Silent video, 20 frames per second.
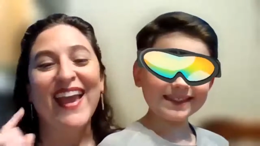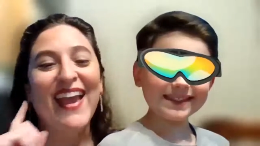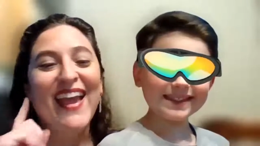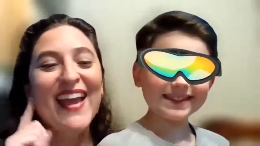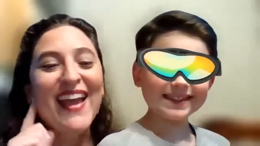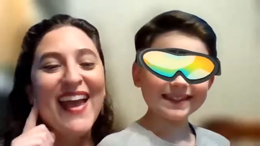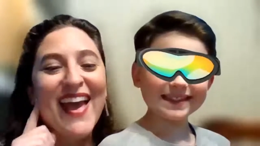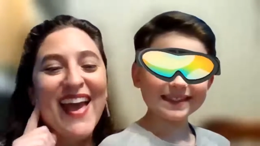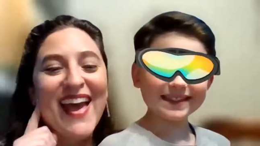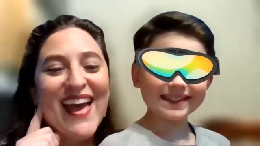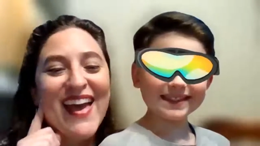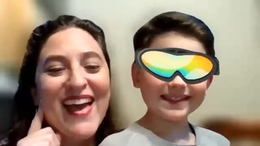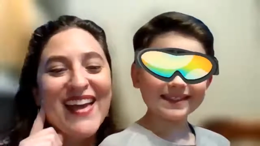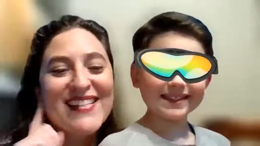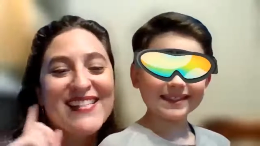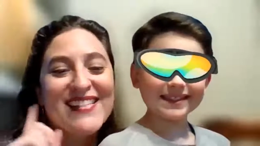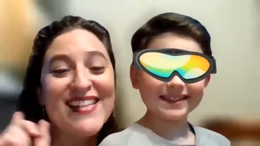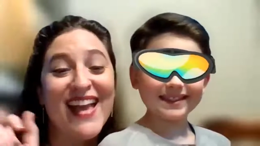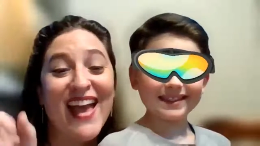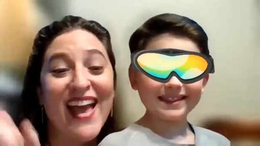Speaker 1: Hey
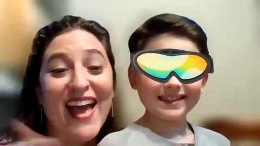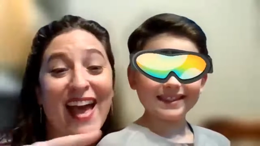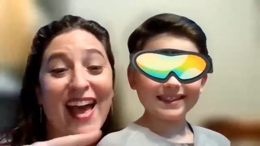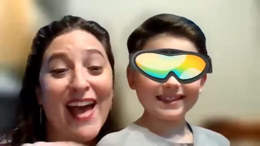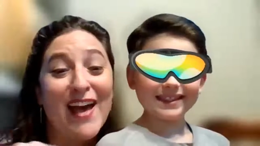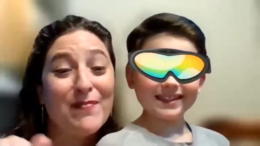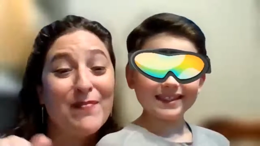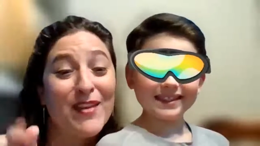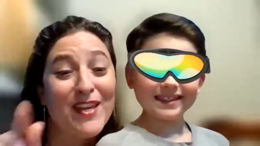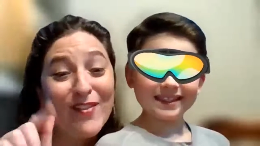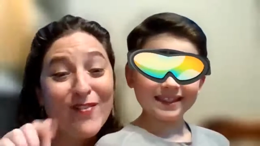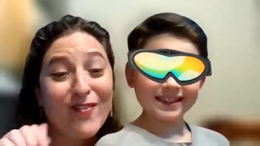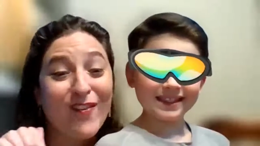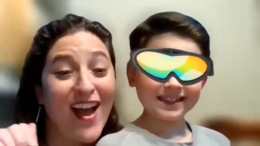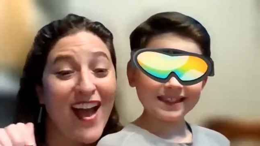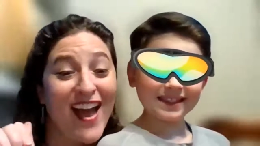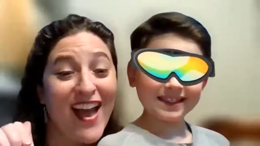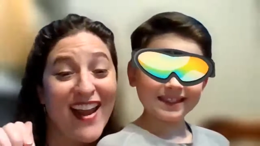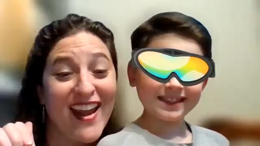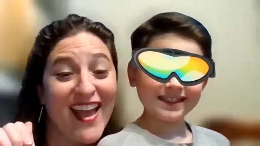guys,
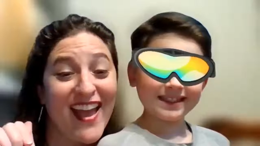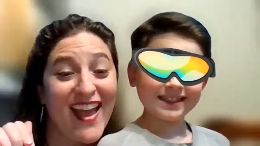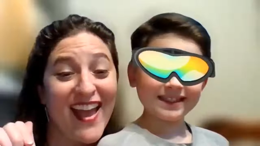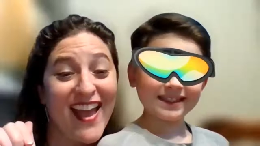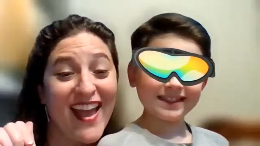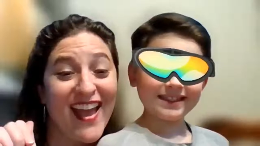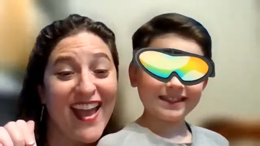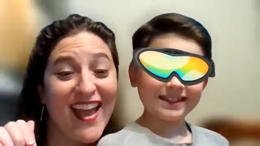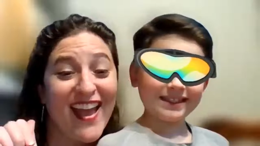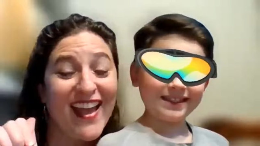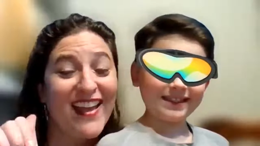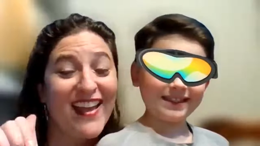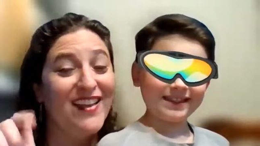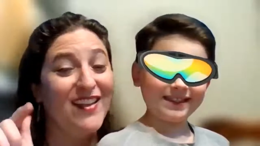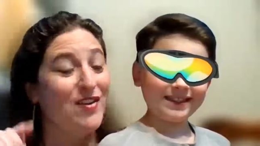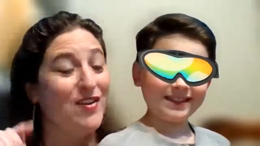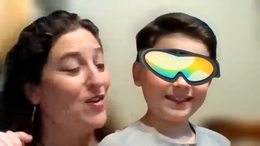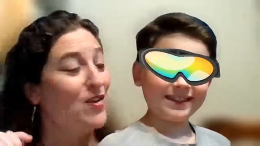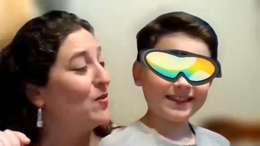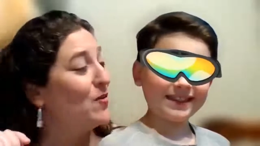happy
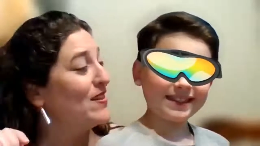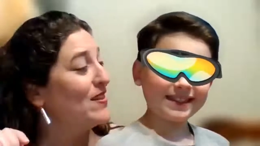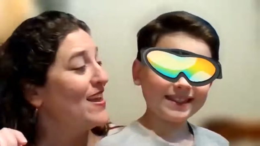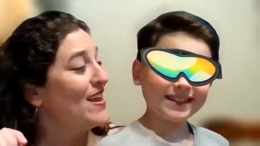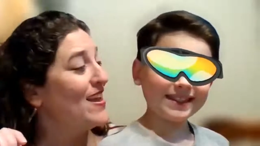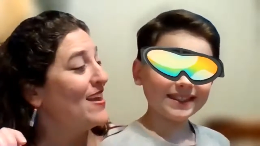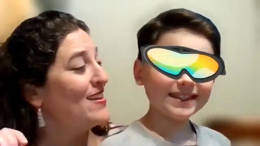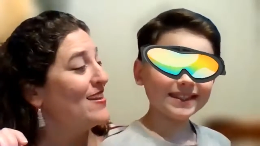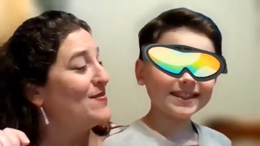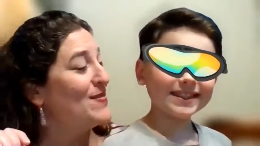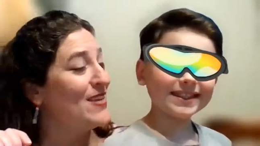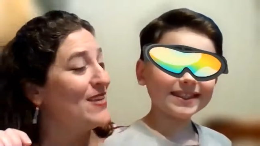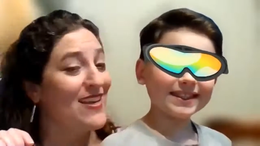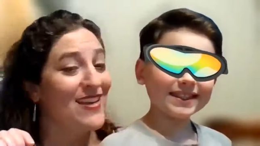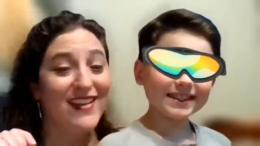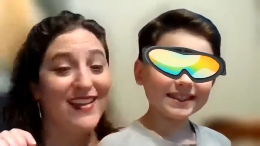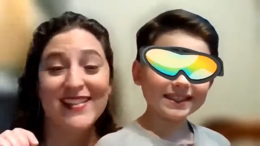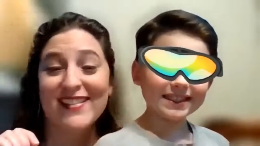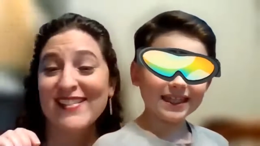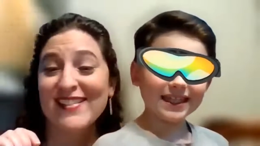Friday! You know what that
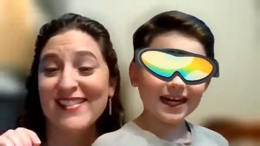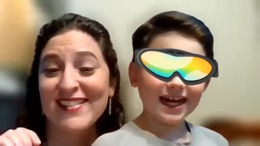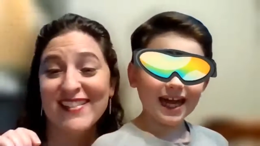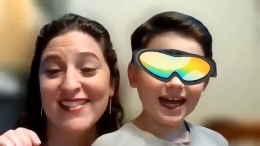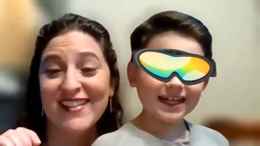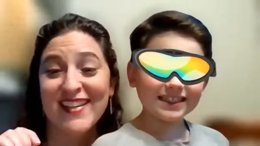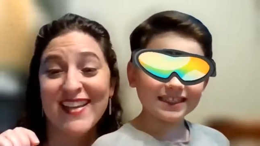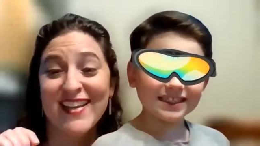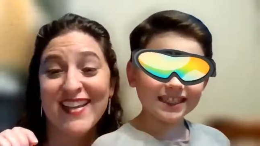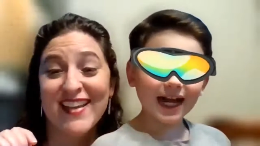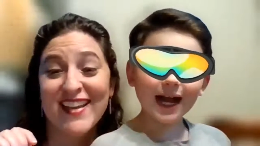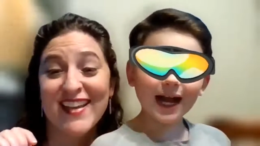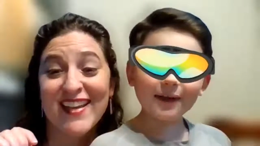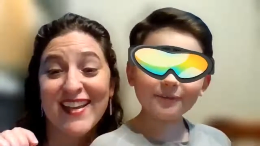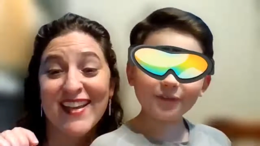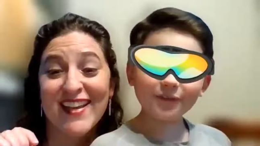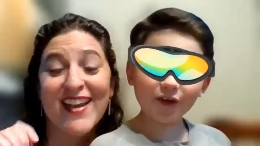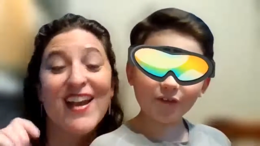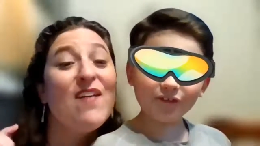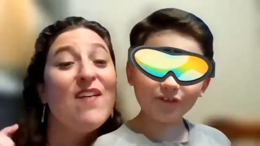means. It's
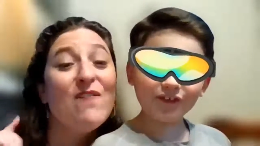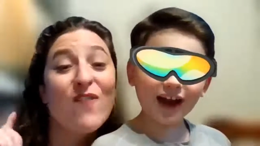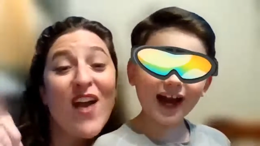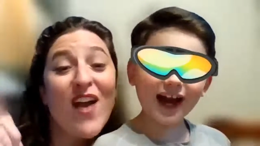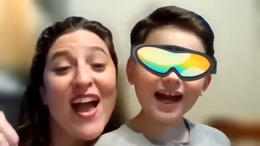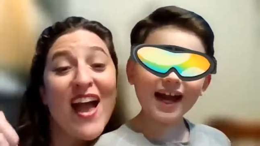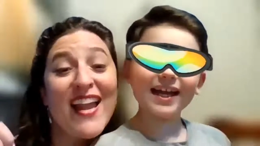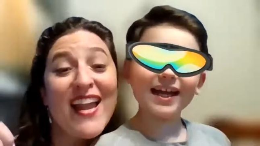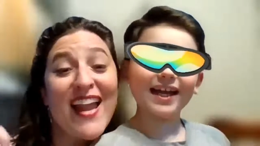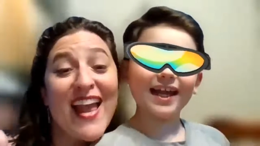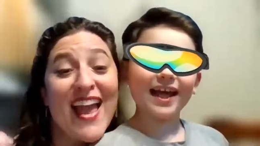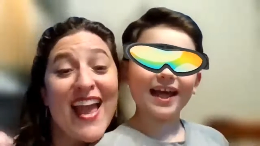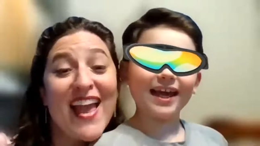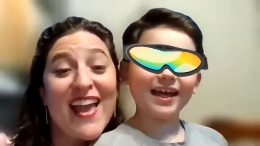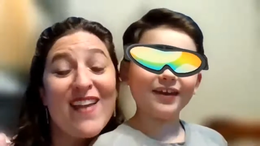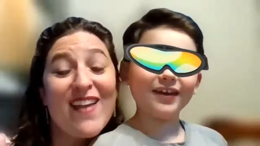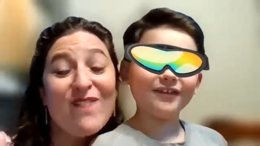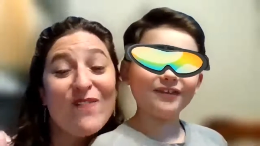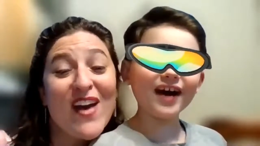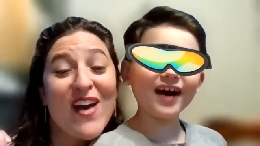time for
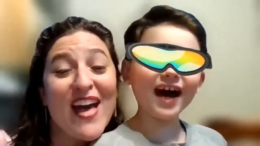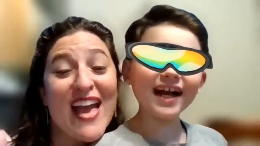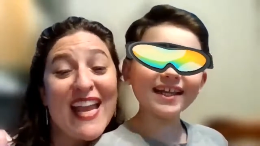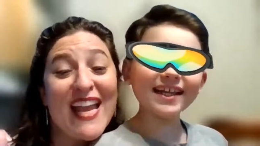Friday